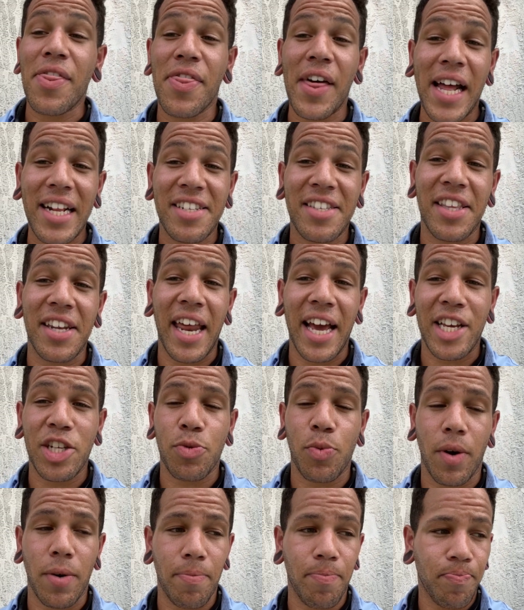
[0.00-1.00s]
That's the next
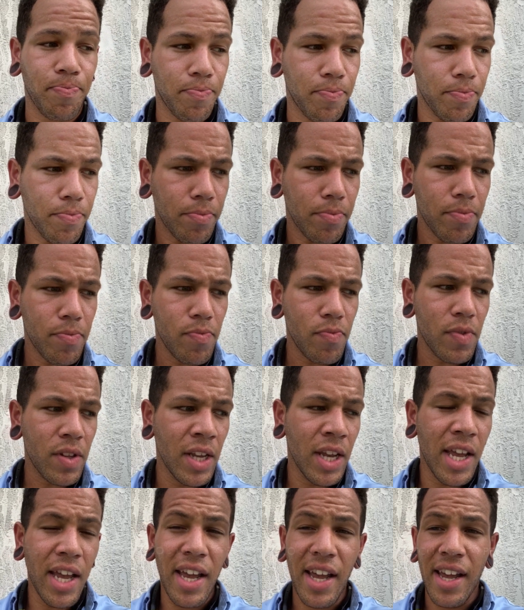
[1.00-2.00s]
one.
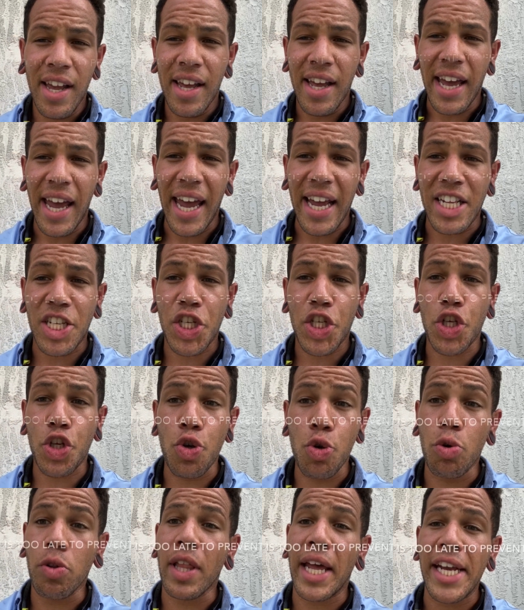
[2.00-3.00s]
It's
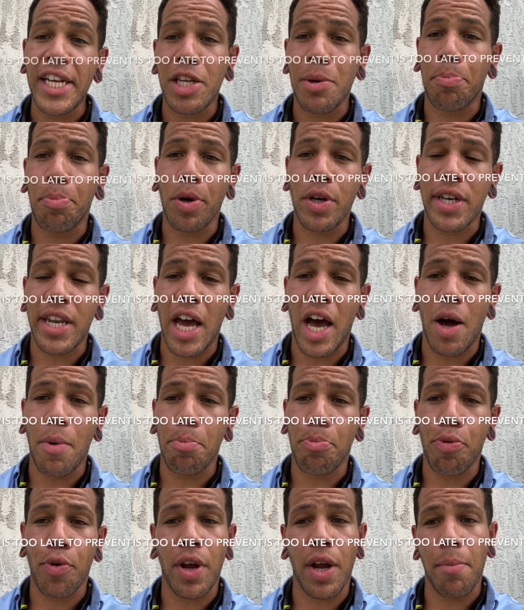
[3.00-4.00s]
too late to put down
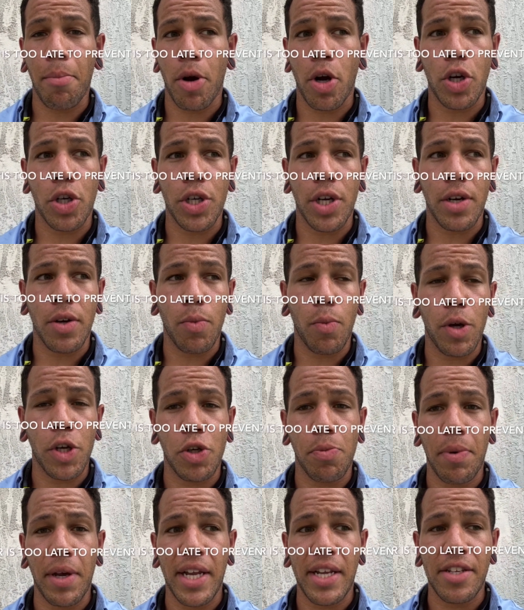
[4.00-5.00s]
pre-emergent, which
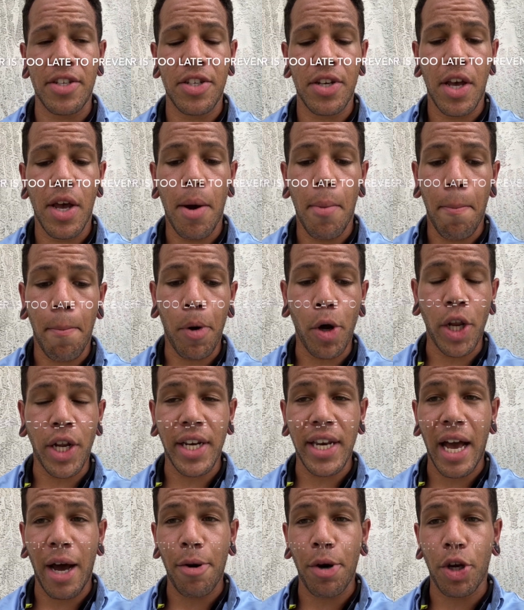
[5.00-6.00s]
means putting
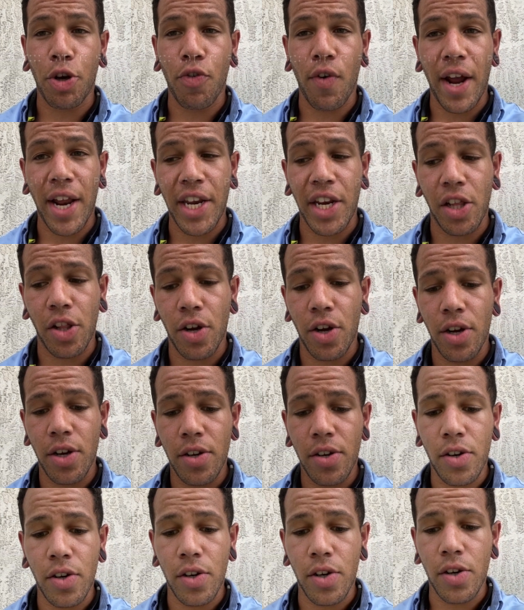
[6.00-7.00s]
down a granular
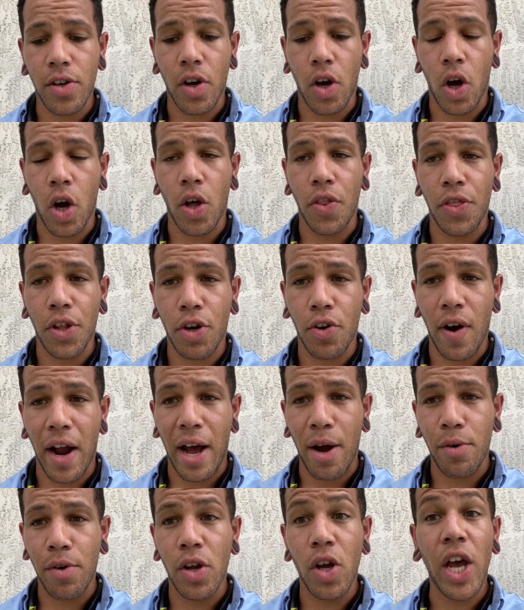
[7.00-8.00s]
on the
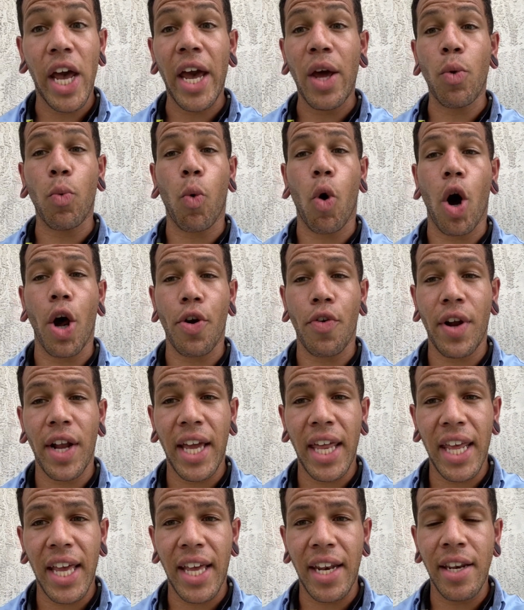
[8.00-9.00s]
ground and watering
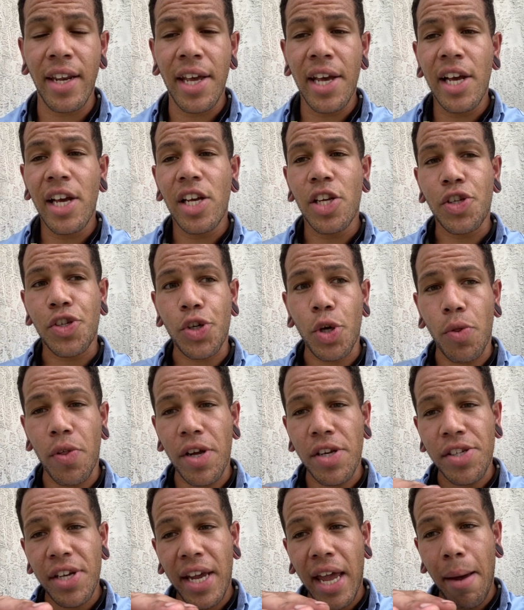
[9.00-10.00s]
it in, so
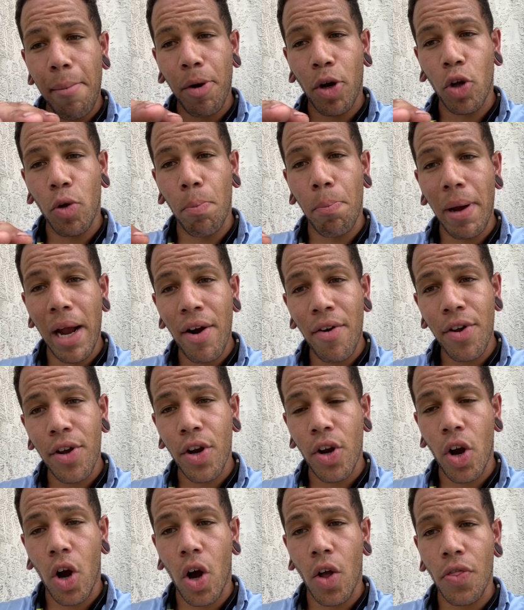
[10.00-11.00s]
there's a chemical
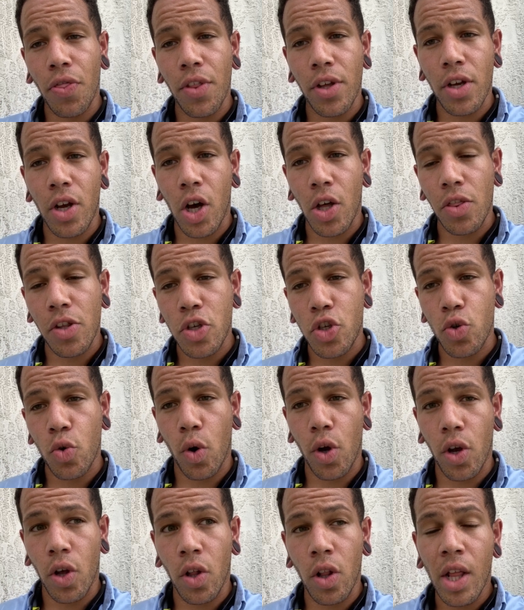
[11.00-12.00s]
barrier on the
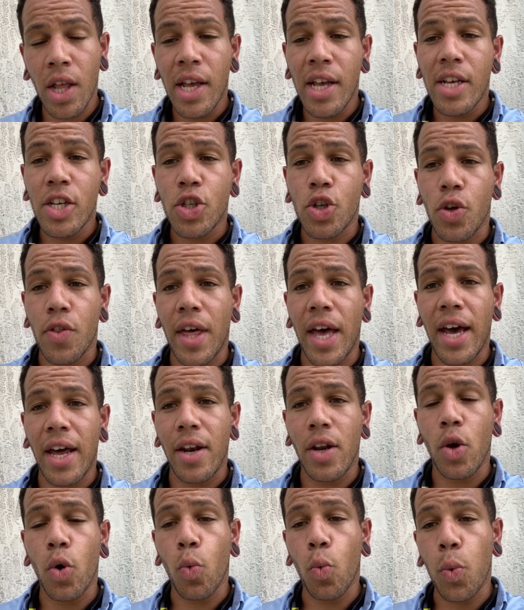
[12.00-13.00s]
soil, so that
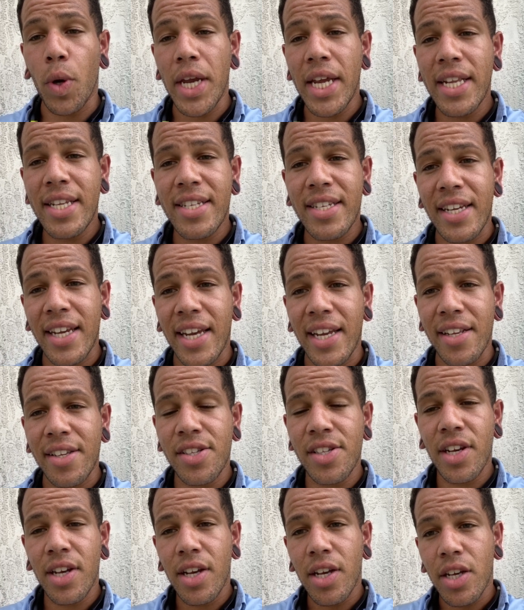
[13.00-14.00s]
weed
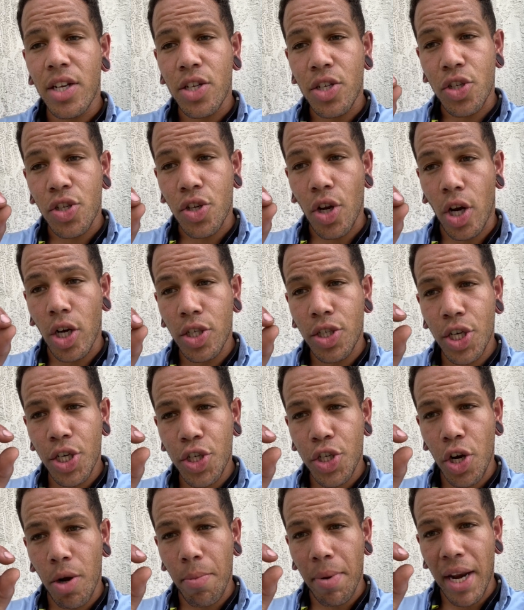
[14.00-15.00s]
seeds start to
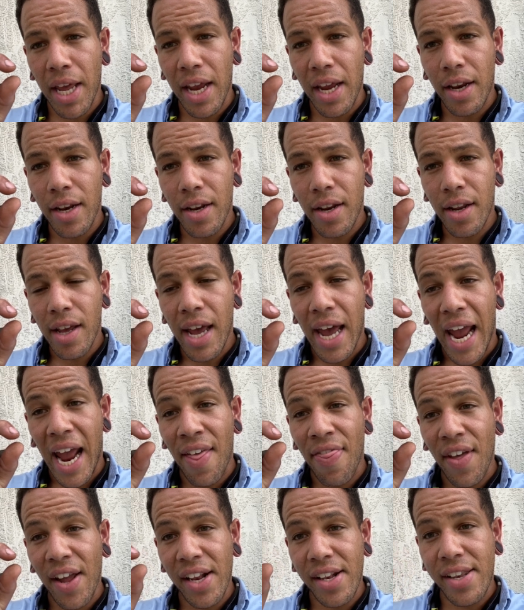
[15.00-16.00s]
germinate
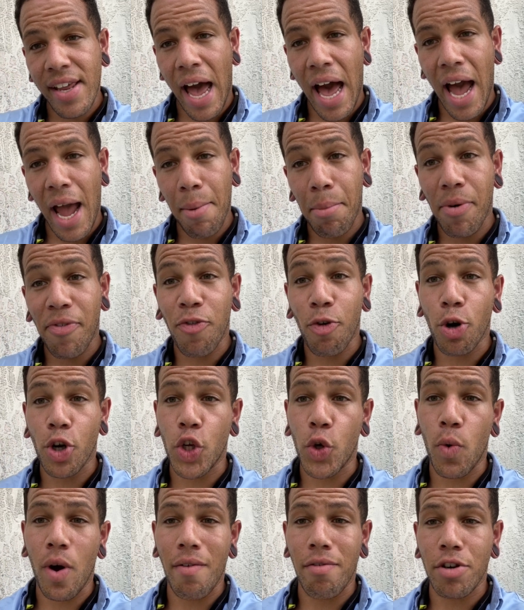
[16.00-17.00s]
and they die before
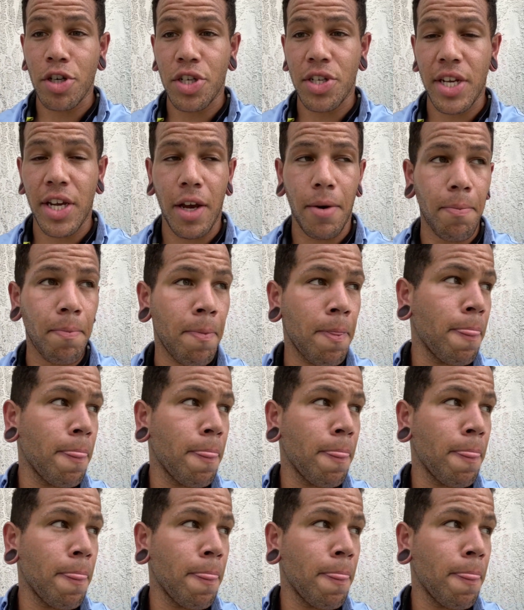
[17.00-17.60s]
you ever see them.